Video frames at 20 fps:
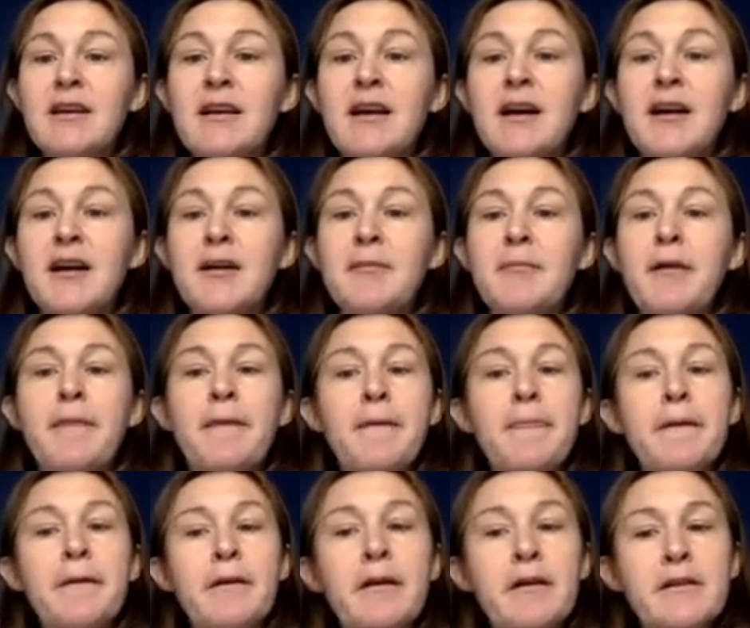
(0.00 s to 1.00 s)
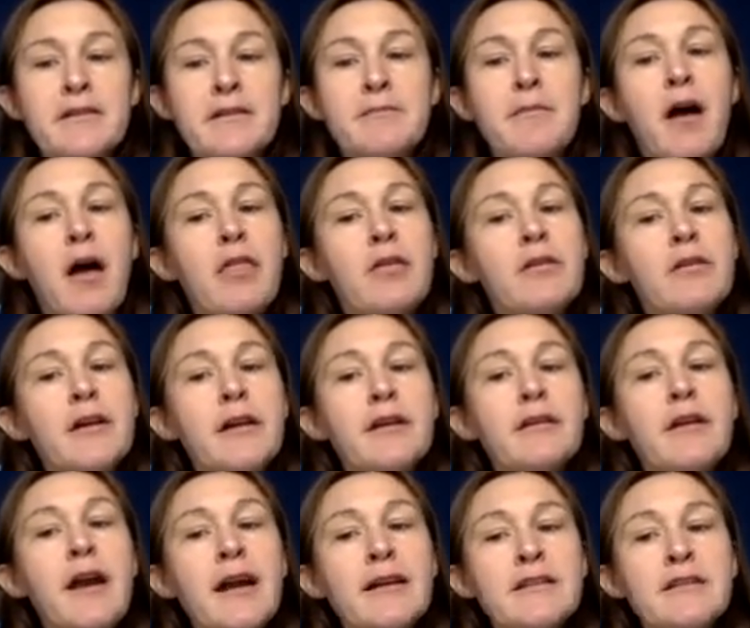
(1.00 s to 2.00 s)
And then there are some other
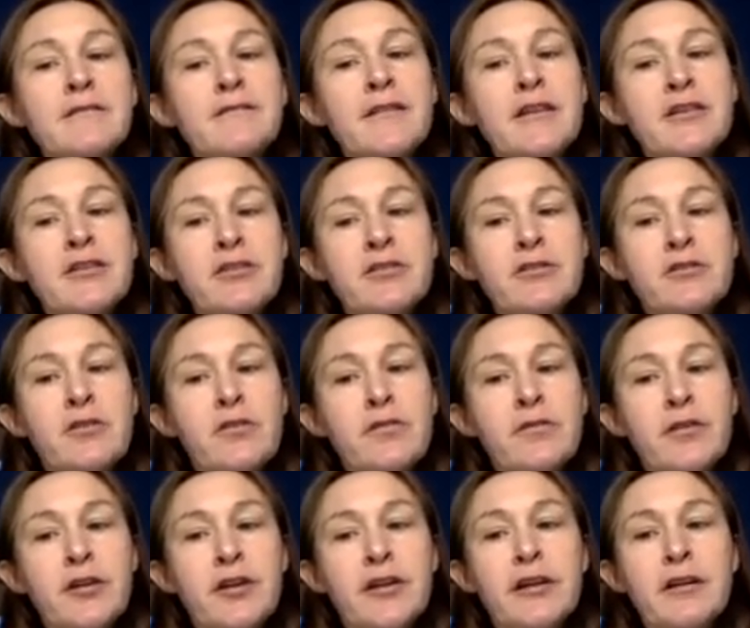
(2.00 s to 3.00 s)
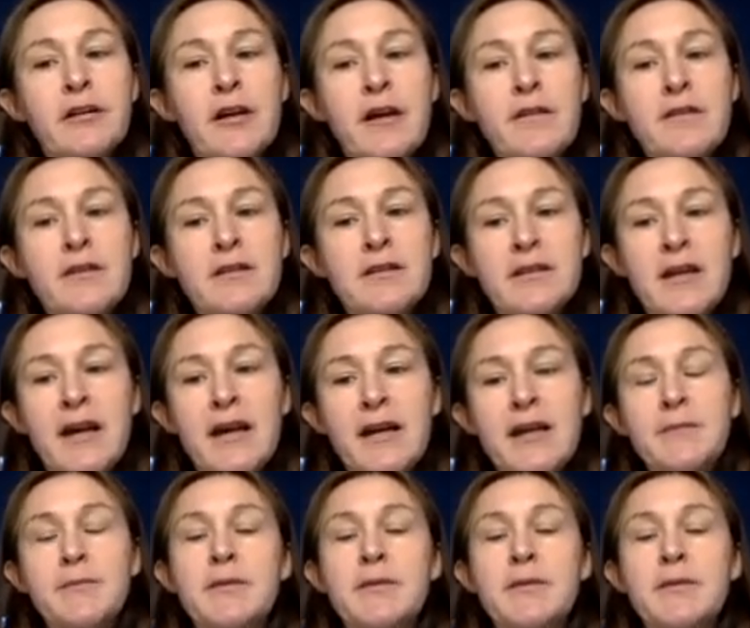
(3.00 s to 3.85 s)
interactive features over here on the side,